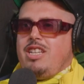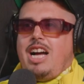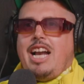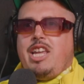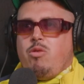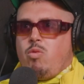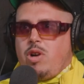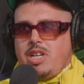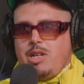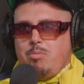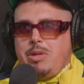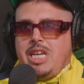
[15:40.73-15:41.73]
I didn't want
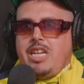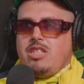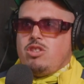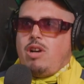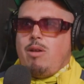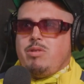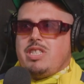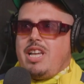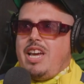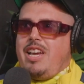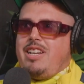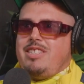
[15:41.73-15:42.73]
to compete. So I was
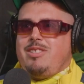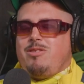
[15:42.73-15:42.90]
like,